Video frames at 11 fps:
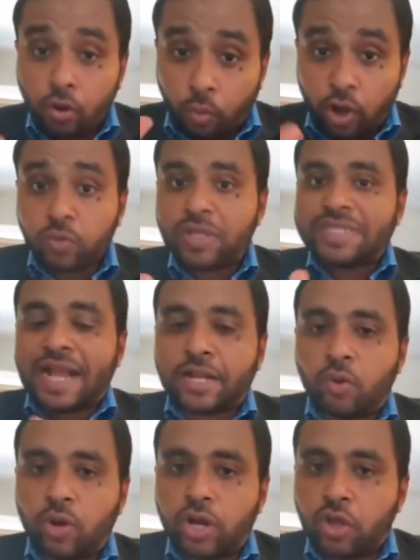What was that
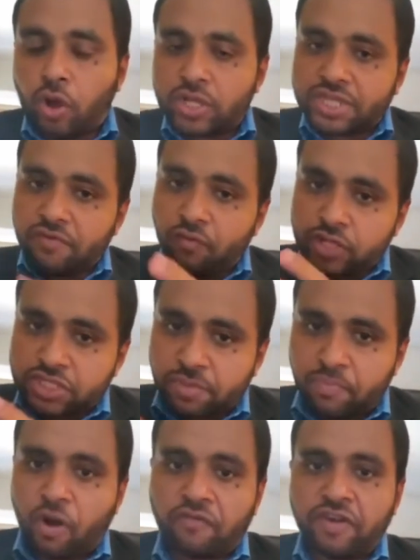total cost and what's the
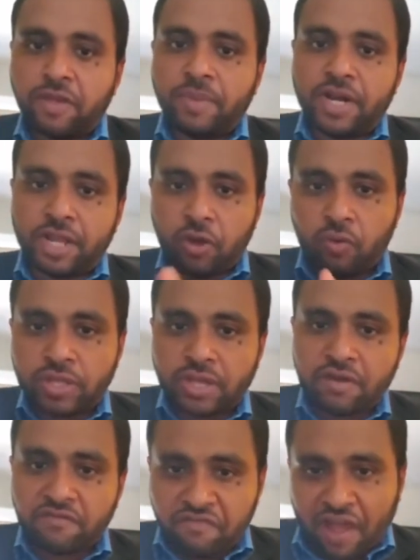profitability over the